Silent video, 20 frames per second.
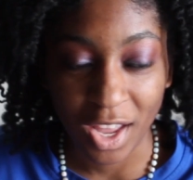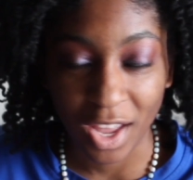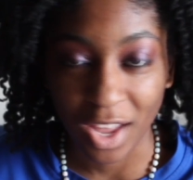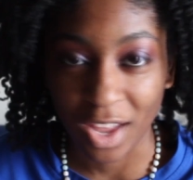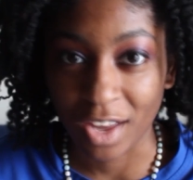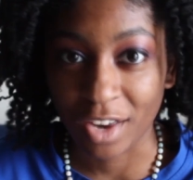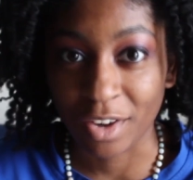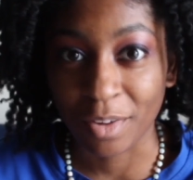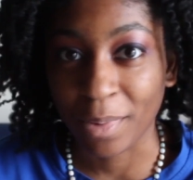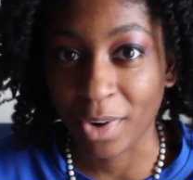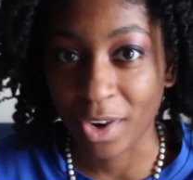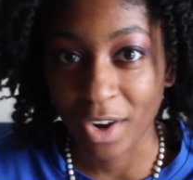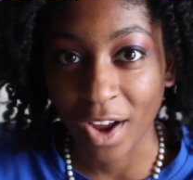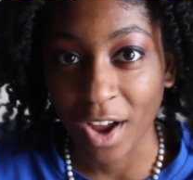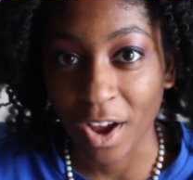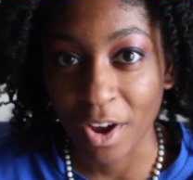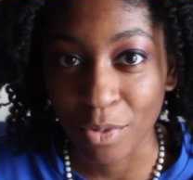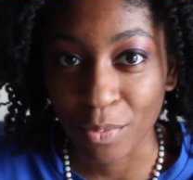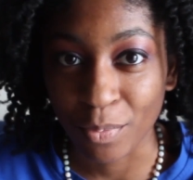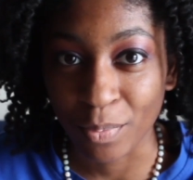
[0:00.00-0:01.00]
and no matter
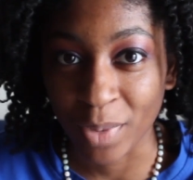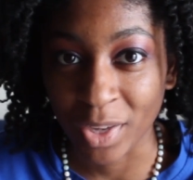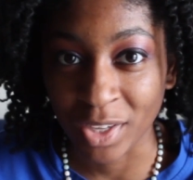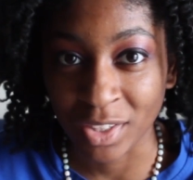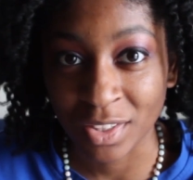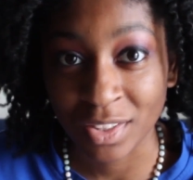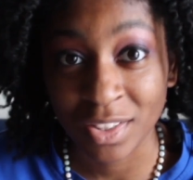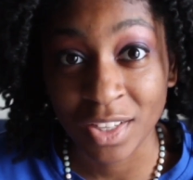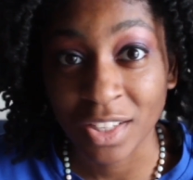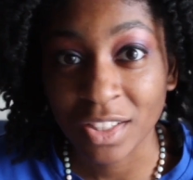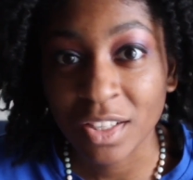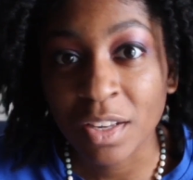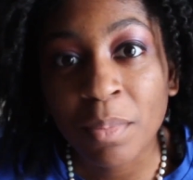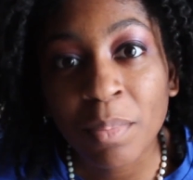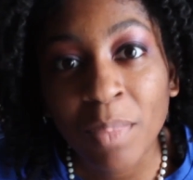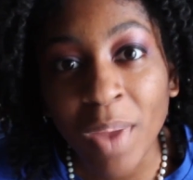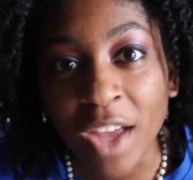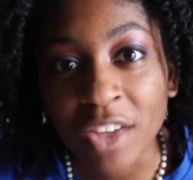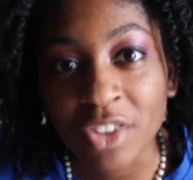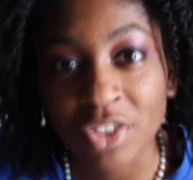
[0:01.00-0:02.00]
how much it sets him
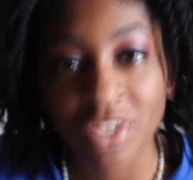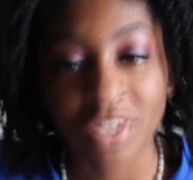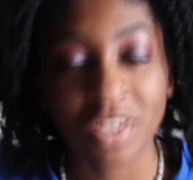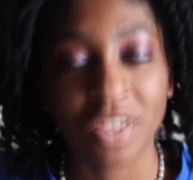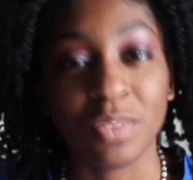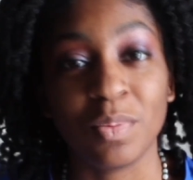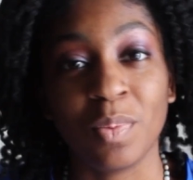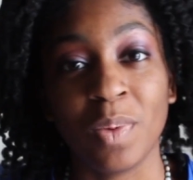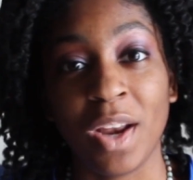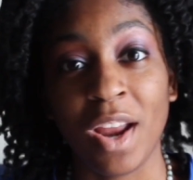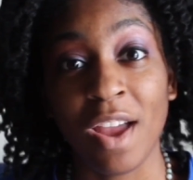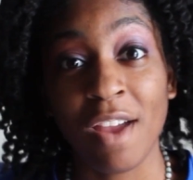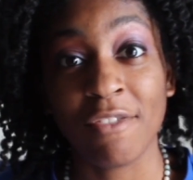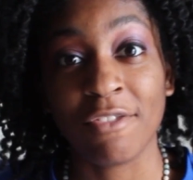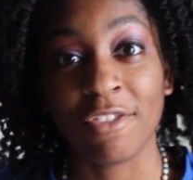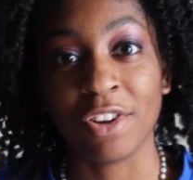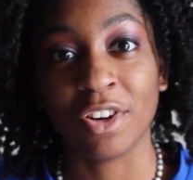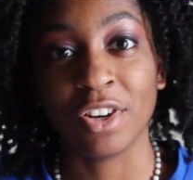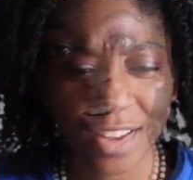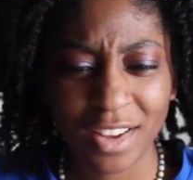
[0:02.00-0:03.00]
back, she does
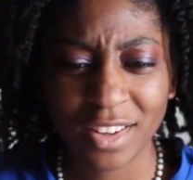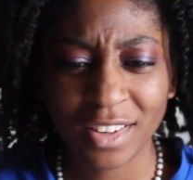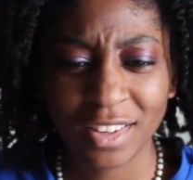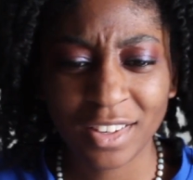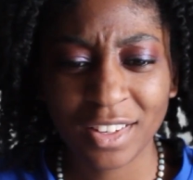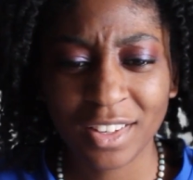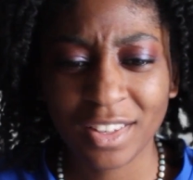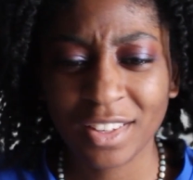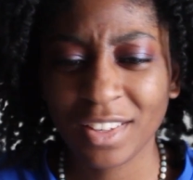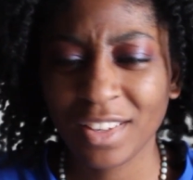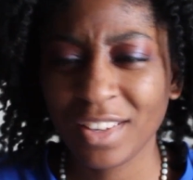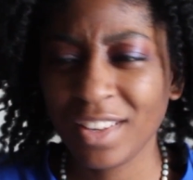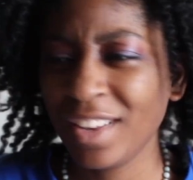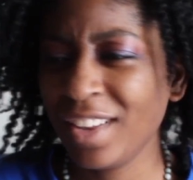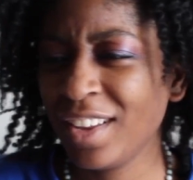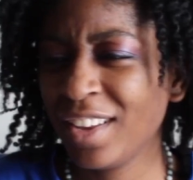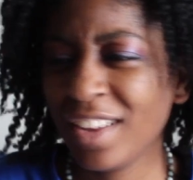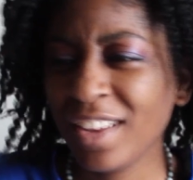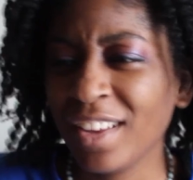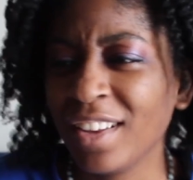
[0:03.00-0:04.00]
whatever.
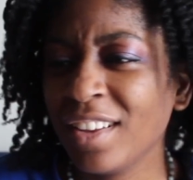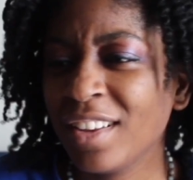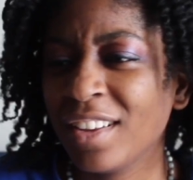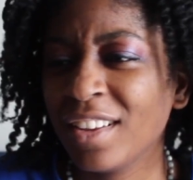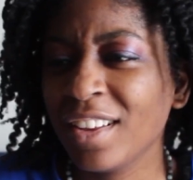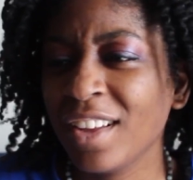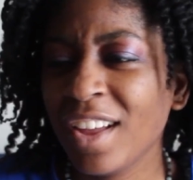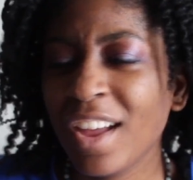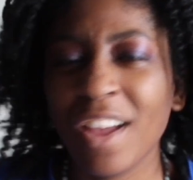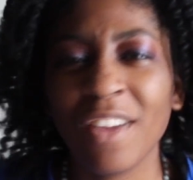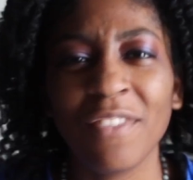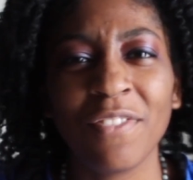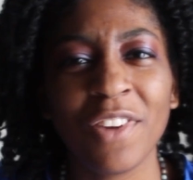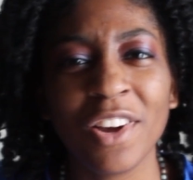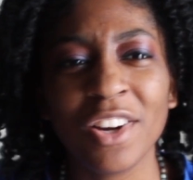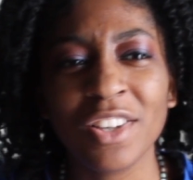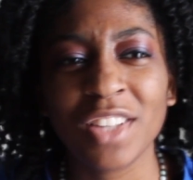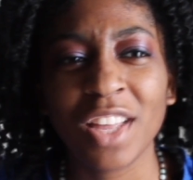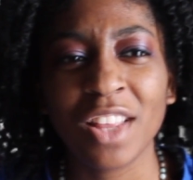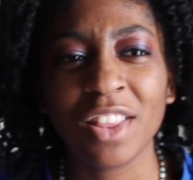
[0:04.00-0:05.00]
At
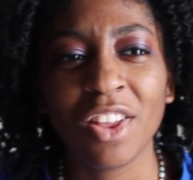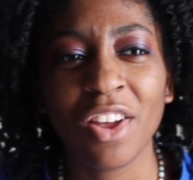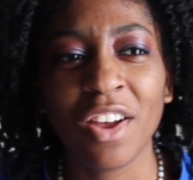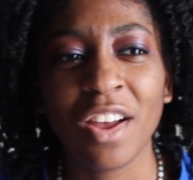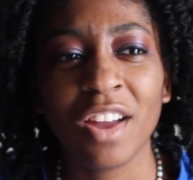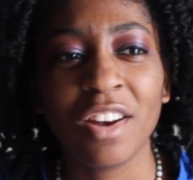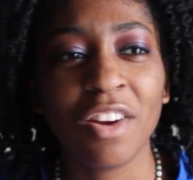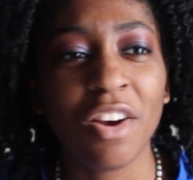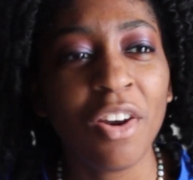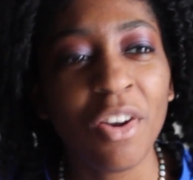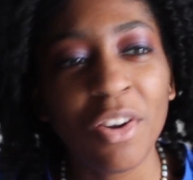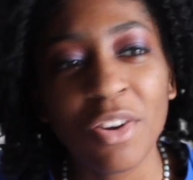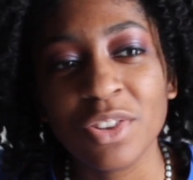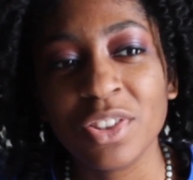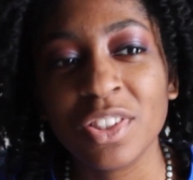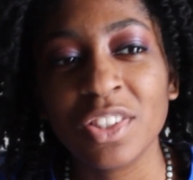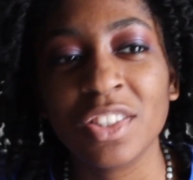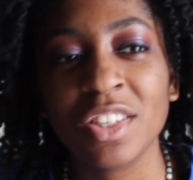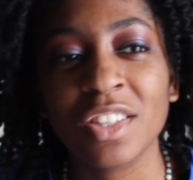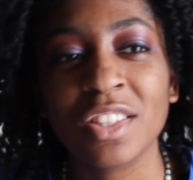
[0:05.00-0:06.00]
first I thought,
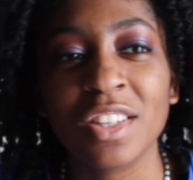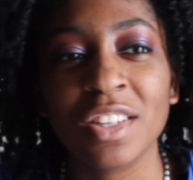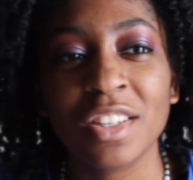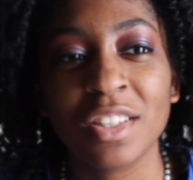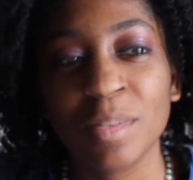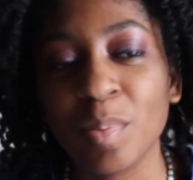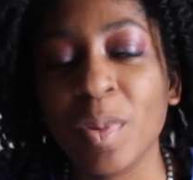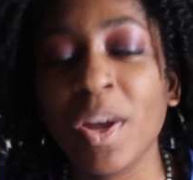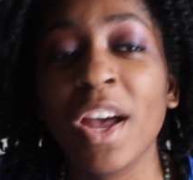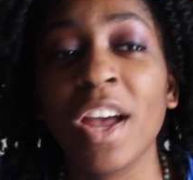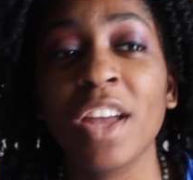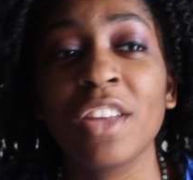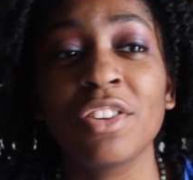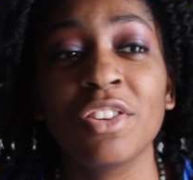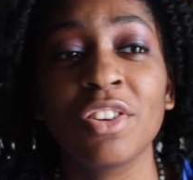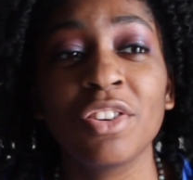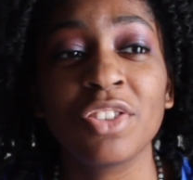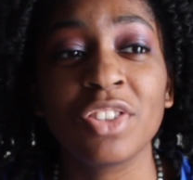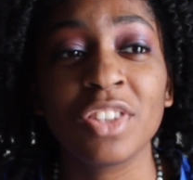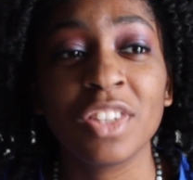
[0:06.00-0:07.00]
oh, she's just in a spot, you
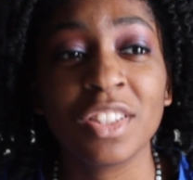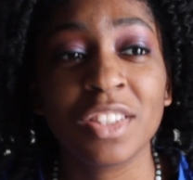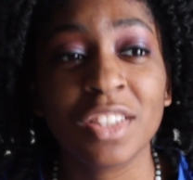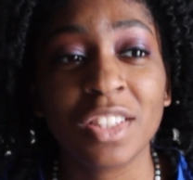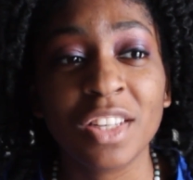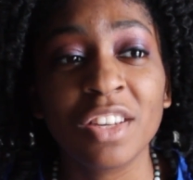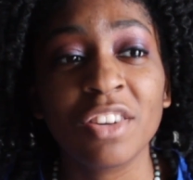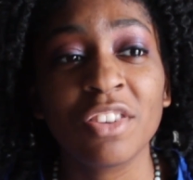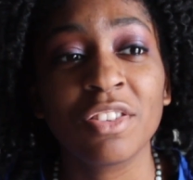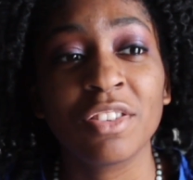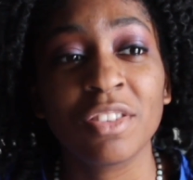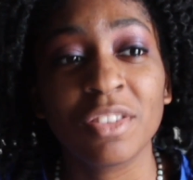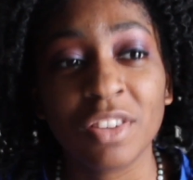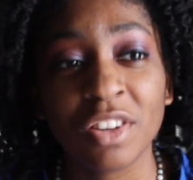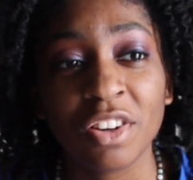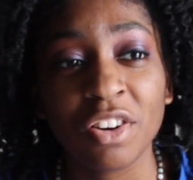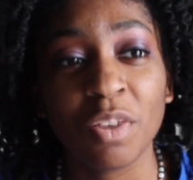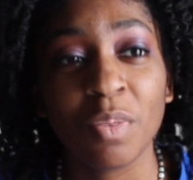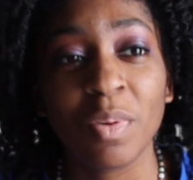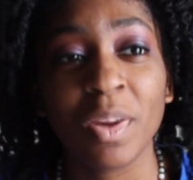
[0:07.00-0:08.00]
know, she needs to
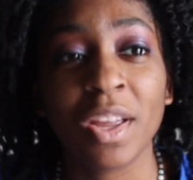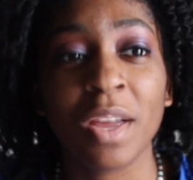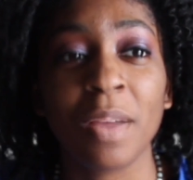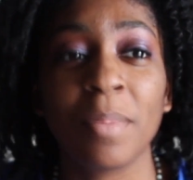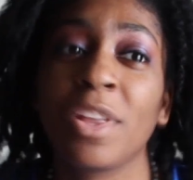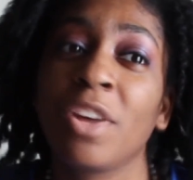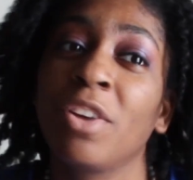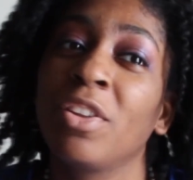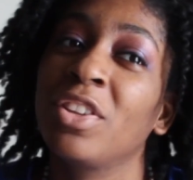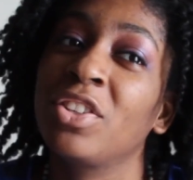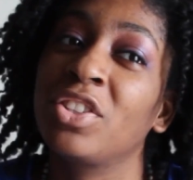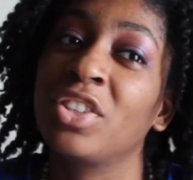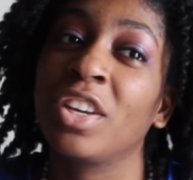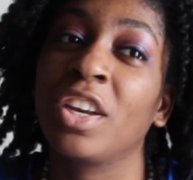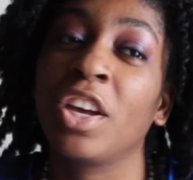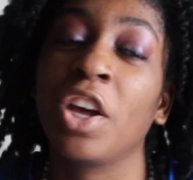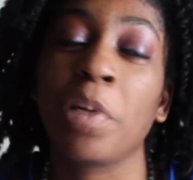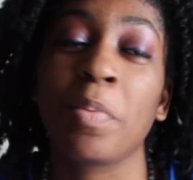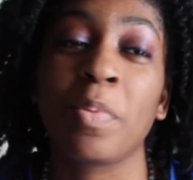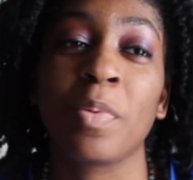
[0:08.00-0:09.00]
get her way up there and then she can
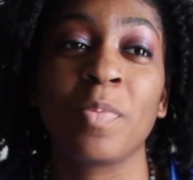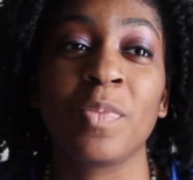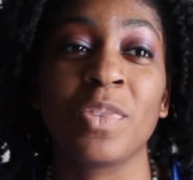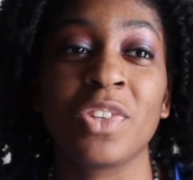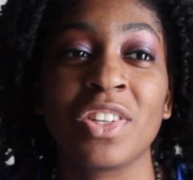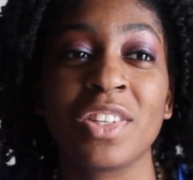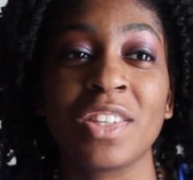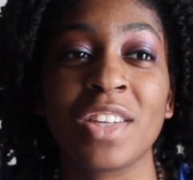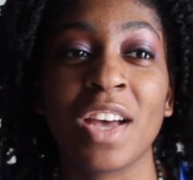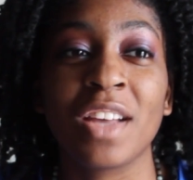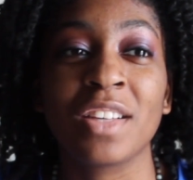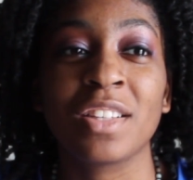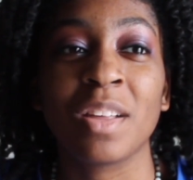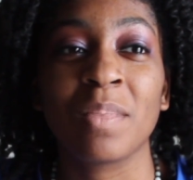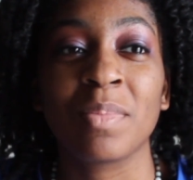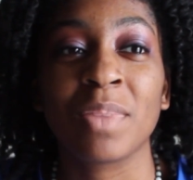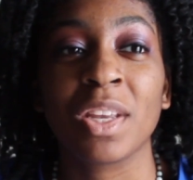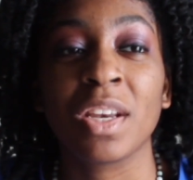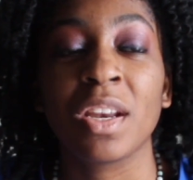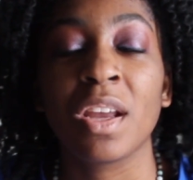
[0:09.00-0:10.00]
help him when she's got
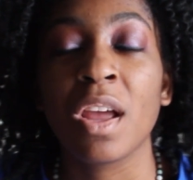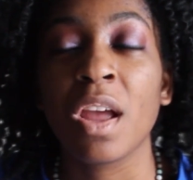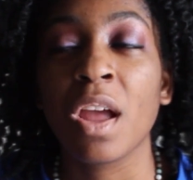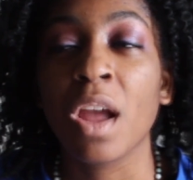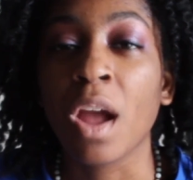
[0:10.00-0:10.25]
something.